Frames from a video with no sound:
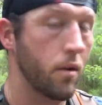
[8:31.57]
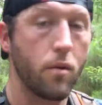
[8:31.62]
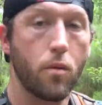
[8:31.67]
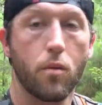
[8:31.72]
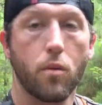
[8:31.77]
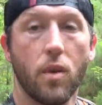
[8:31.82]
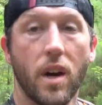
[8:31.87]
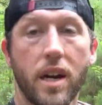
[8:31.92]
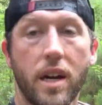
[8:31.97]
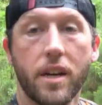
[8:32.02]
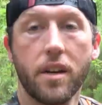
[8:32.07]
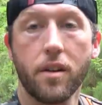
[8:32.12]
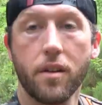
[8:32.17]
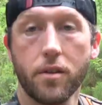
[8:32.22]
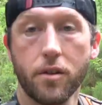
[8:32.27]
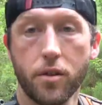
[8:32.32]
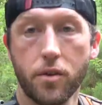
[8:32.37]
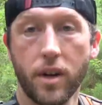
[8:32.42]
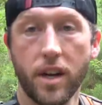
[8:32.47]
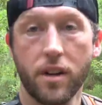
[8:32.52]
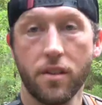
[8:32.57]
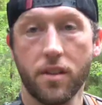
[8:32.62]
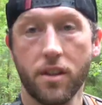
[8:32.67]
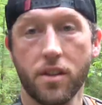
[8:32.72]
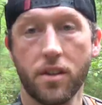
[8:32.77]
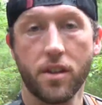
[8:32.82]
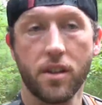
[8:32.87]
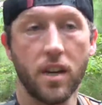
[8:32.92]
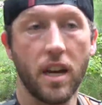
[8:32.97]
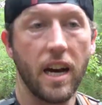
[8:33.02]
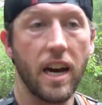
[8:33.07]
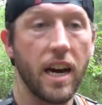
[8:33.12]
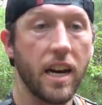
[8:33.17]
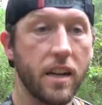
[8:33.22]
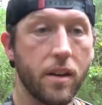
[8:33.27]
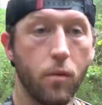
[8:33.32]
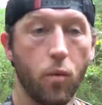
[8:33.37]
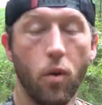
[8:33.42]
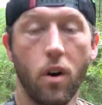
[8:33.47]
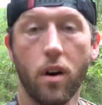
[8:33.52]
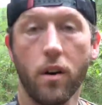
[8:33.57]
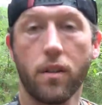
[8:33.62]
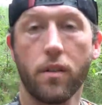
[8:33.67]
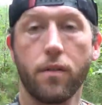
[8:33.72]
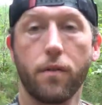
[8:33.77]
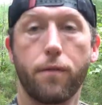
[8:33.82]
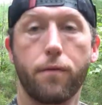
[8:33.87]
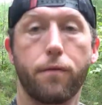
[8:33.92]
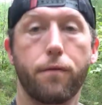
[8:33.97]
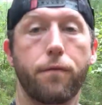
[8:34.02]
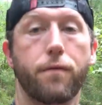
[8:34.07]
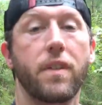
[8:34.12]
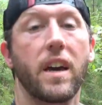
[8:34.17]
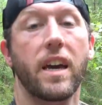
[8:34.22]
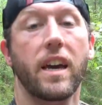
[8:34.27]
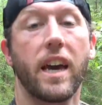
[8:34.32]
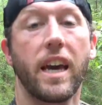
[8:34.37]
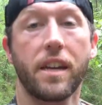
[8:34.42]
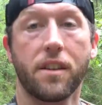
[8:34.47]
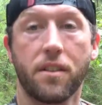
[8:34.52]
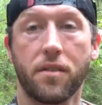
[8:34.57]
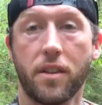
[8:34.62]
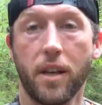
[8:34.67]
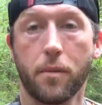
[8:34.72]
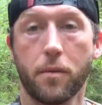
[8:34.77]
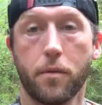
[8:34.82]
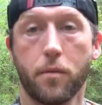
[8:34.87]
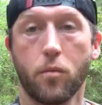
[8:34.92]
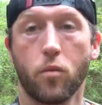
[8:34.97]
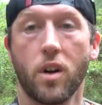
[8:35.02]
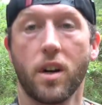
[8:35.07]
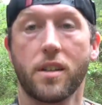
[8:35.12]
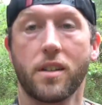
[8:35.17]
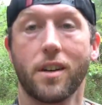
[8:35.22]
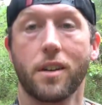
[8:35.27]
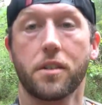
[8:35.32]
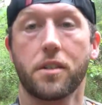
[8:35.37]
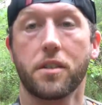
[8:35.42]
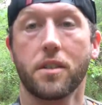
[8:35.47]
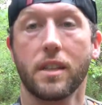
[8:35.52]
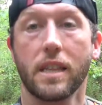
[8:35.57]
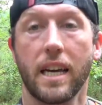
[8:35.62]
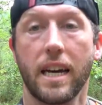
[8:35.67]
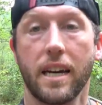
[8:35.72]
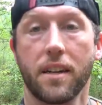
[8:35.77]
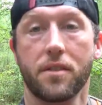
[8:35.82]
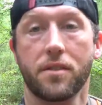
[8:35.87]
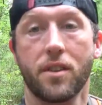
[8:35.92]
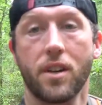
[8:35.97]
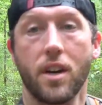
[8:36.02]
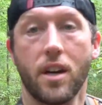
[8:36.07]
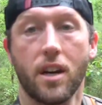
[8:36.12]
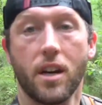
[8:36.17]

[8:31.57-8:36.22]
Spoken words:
right here on the transition. I didn't walk 8 steps from where I talked to you last.